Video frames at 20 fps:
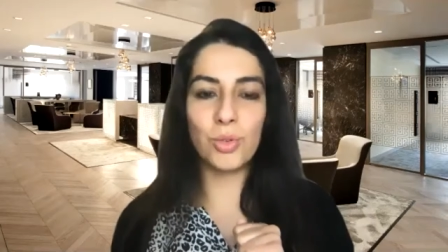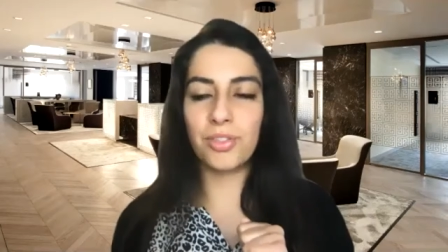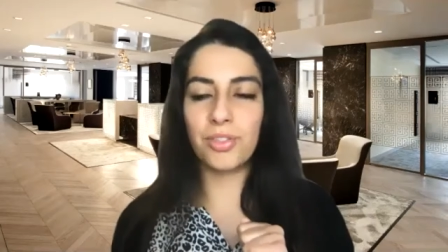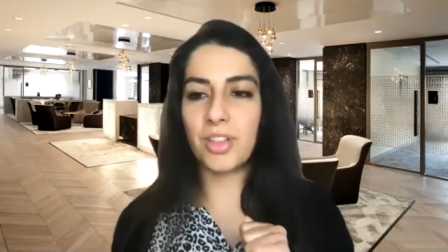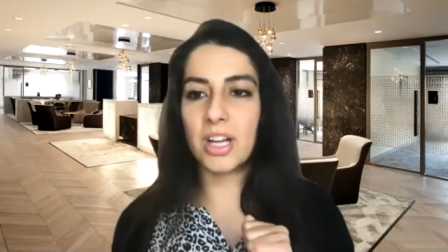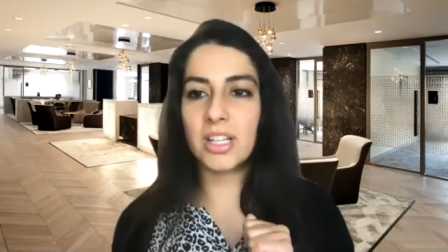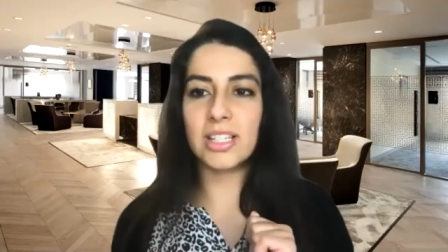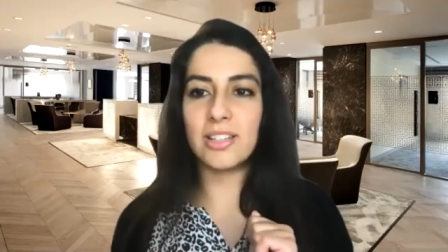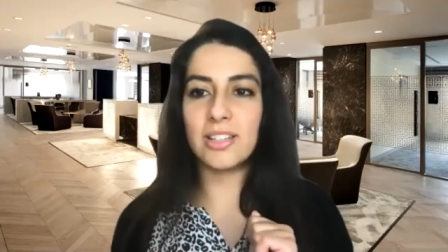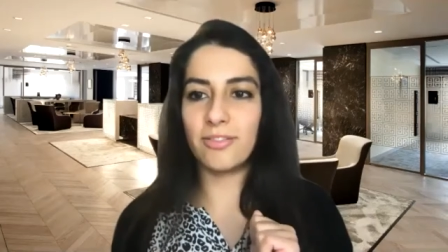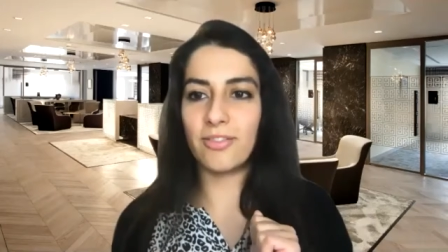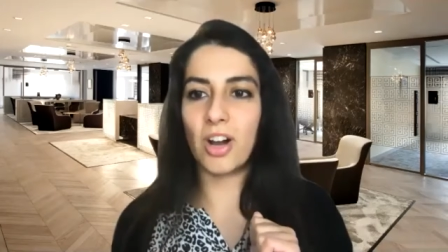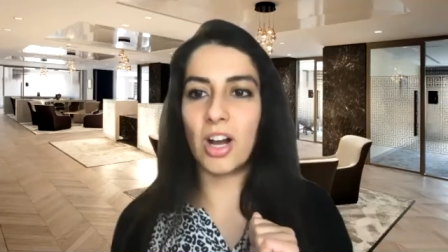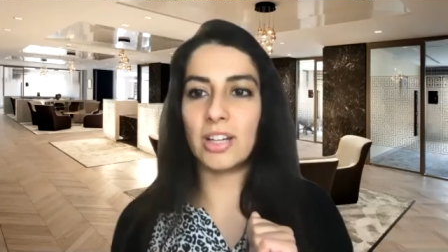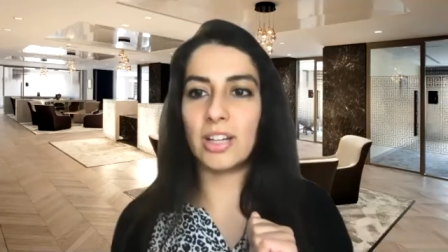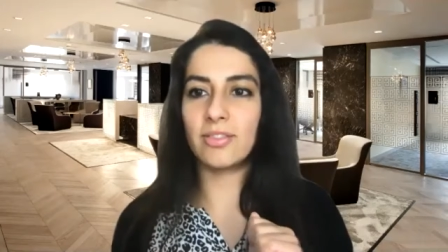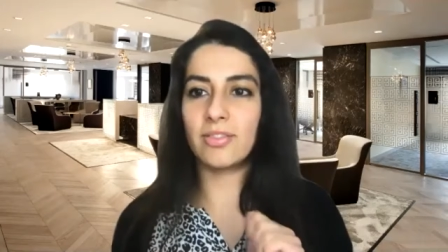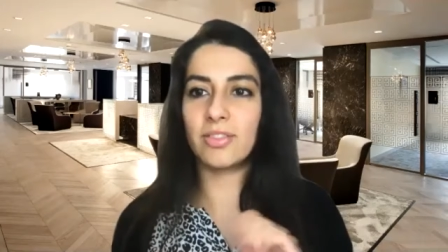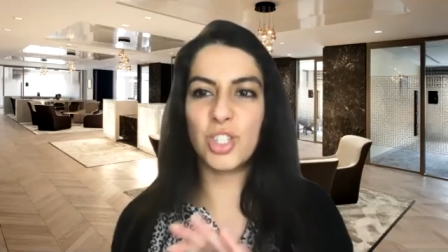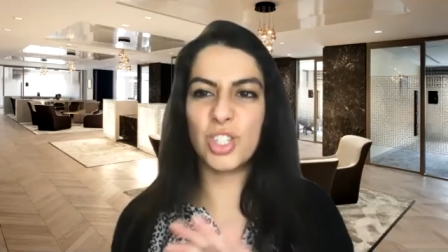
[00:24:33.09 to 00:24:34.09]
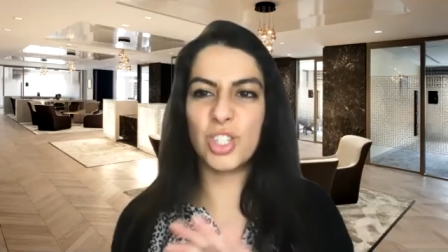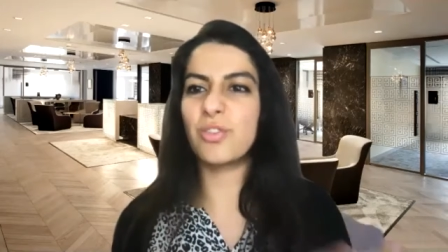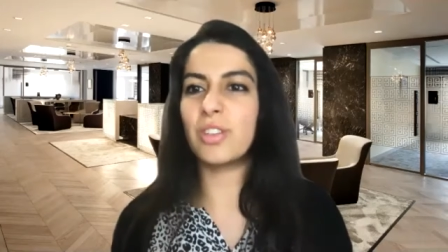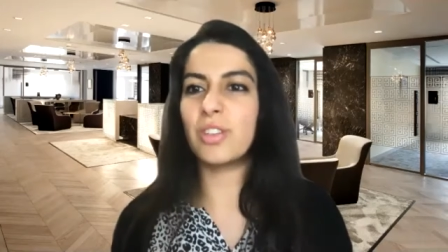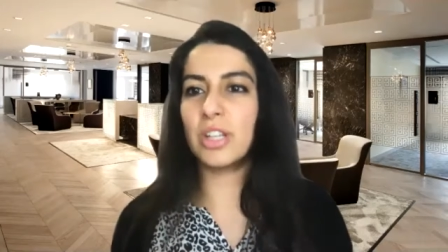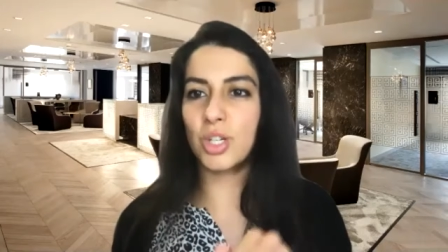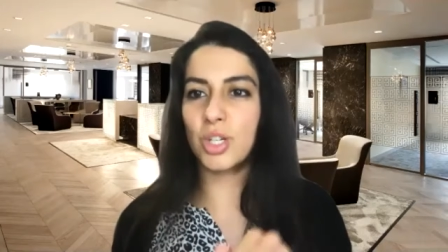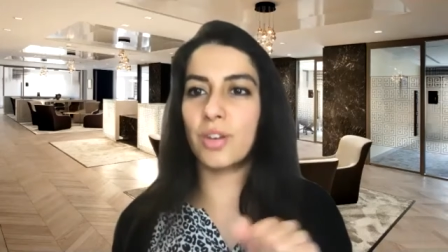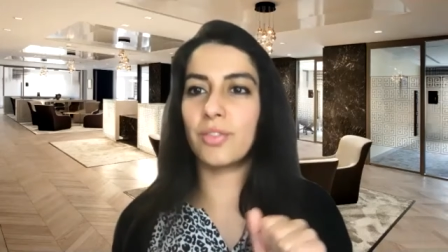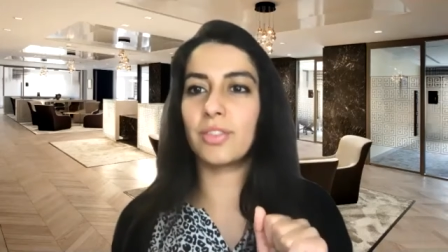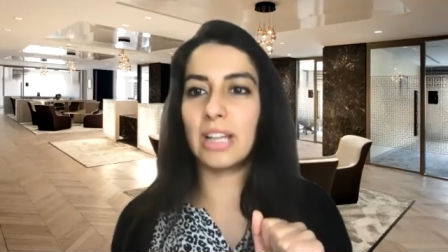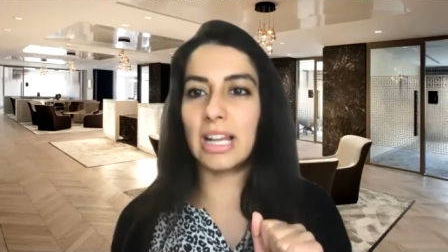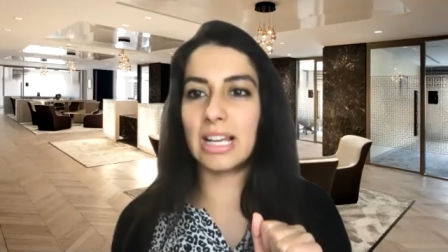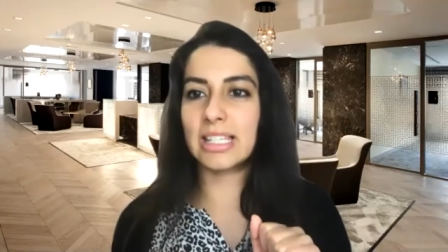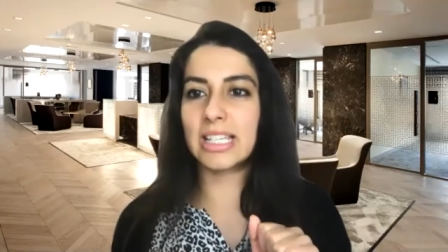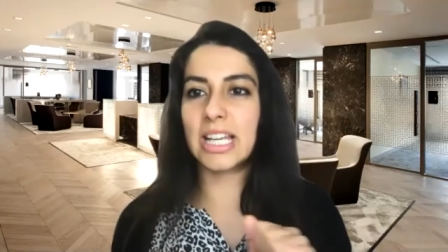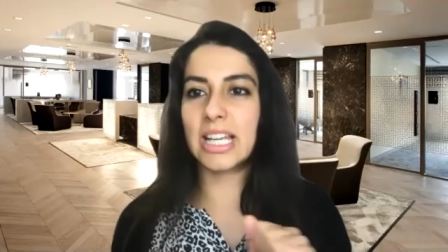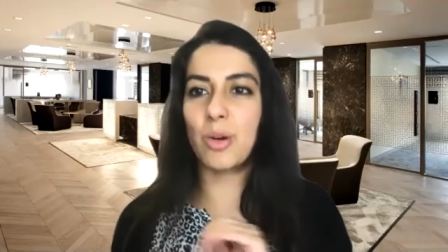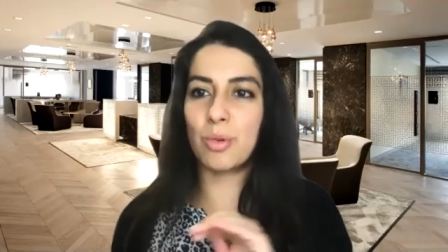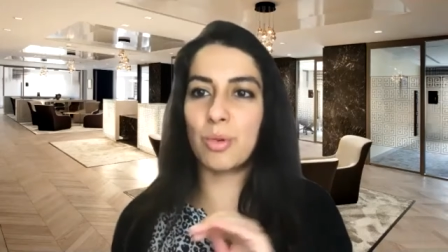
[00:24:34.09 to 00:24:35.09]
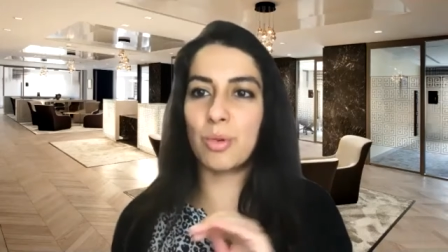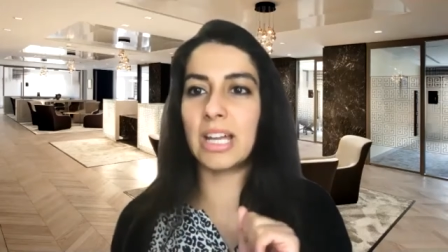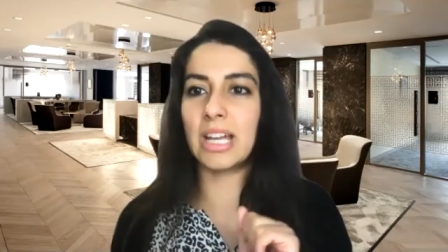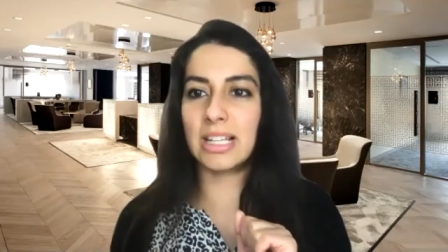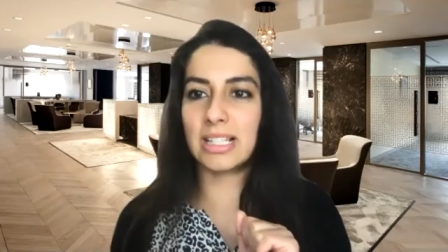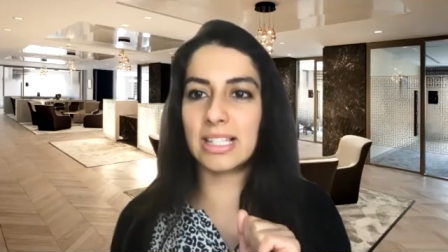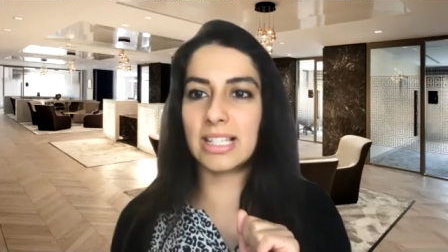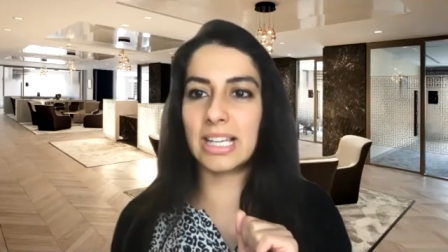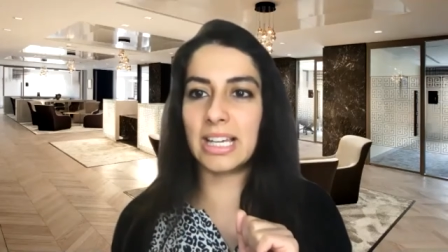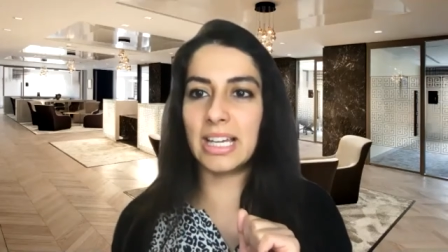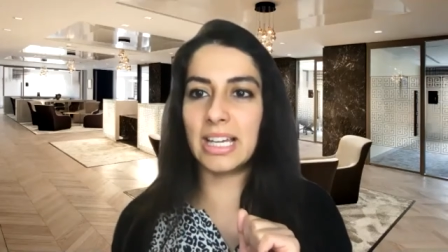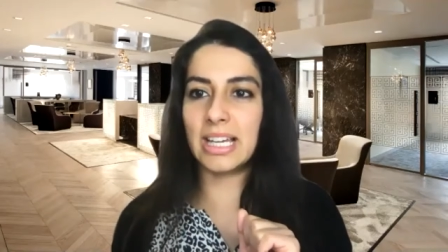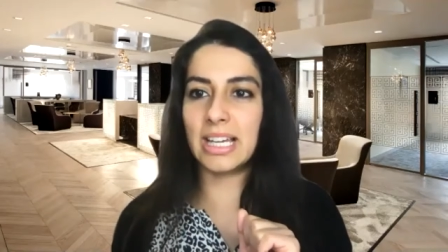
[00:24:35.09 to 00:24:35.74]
4.35 just finish off the last hour and that's it